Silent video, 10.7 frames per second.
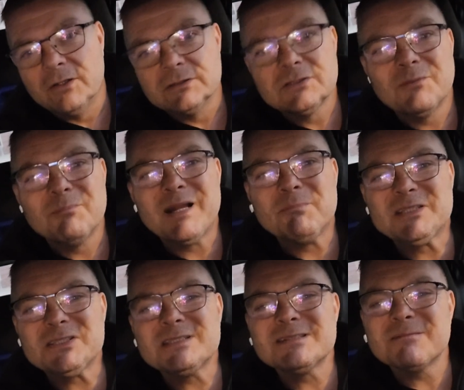so, but
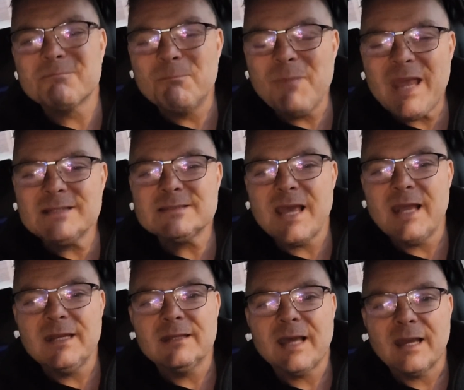just
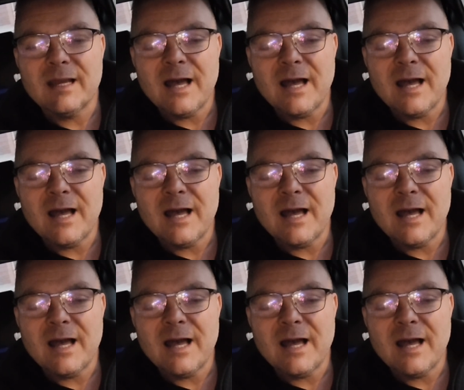maintaining that